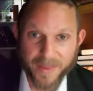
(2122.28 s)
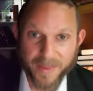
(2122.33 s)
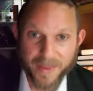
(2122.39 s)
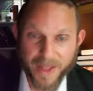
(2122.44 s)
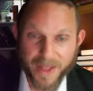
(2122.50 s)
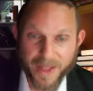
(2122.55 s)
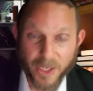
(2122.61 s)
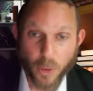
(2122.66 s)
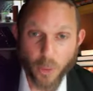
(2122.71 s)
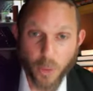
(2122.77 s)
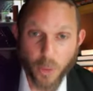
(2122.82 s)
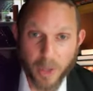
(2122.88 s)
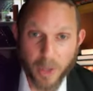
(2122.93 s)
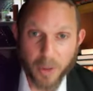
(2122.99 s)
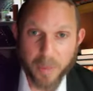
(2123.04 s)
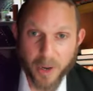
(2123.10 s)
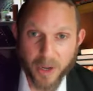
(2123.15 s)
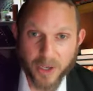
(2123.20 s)
It's a real
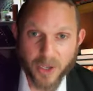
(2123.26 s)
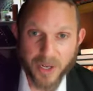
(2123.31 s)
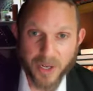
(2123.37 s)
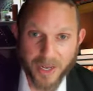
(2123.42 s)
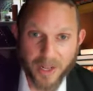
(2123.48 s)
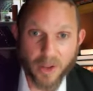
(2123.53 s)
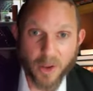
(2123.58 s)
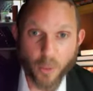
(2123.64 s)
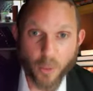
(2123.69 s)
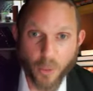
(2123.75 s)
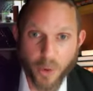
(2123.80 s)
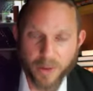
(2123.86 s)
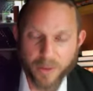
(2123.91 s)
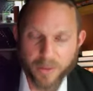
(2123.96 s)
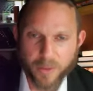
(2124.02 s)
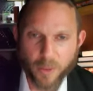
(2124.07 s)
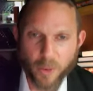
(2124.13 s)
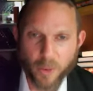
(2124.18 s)
person eating real
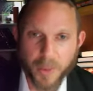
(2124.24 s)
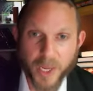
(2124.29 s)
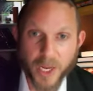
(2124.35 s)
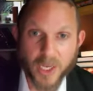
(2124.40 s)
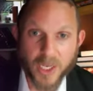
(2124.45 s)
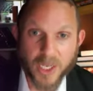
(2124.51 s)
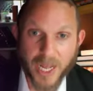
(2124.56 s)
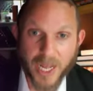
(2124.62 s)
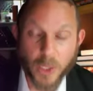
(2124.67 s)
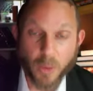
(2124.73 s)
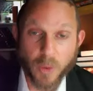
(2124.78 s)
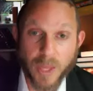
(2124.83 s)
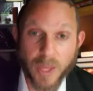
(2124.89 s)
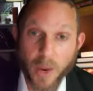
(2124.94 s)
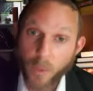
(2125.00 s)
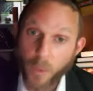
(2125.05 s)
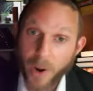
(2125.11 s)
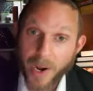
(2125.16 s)
food because that's what
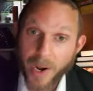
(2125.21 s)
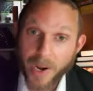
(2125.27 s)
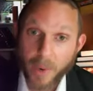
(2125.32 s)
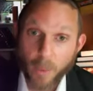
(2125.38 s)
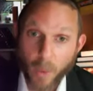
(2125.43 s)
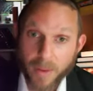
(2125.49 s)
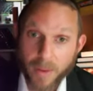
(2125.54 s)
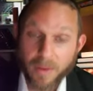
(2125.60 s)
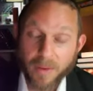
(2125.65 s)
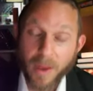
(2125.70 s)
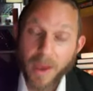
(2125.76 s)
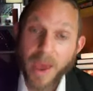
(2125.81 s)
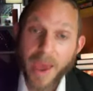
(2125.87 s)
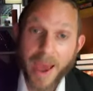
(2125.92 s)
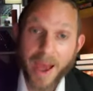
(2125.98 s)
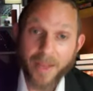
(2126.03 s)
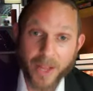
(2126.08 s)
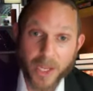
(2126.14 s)
they really want
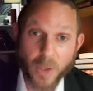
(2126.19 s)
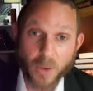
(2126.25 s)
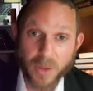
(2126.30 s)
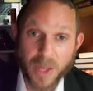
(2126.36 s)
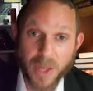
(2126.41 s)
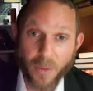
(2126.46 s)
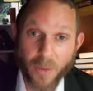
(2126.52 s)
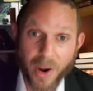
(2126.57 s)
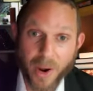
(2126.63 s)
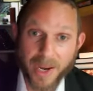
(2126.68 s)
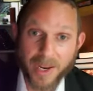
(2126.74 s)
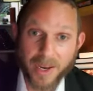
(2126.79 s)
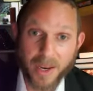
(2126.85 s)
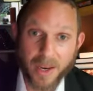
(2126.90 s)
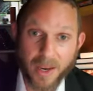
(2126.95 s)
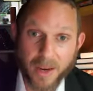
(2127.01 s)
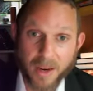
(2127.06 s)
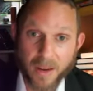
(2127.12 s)
and that's what they really
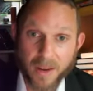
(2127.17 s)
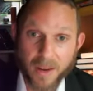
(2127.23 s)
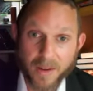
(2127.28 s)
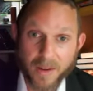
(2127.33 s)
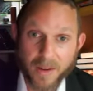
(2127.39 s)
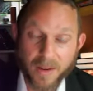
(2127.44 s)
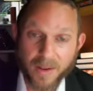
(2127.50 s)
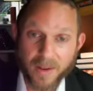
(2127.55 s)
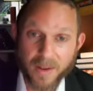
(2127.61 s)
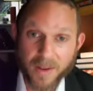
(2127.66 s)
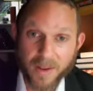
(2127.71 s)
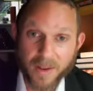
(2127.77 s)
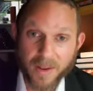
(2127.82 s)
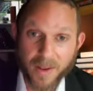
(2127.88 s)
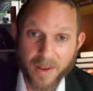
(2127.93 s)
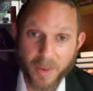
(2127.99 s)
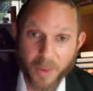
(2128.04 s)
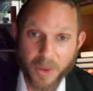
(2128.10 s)
need,
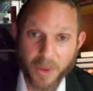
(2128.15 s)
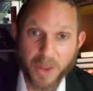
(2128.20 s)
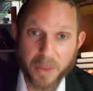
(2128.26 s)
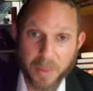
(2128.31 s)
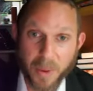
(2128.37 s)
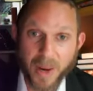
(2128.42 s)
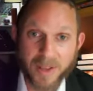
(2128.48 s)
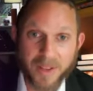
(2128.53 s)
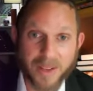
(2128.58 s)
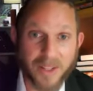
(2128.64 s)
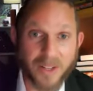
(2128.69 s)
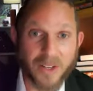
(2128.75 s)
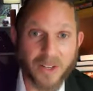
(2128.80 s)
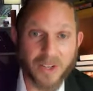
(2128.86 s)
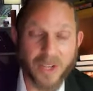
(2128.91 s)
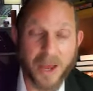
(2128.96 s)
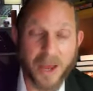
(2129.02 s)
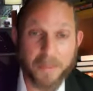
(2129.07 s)
with the ability to
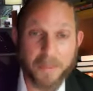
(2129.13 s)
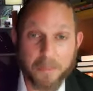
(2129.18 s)
say,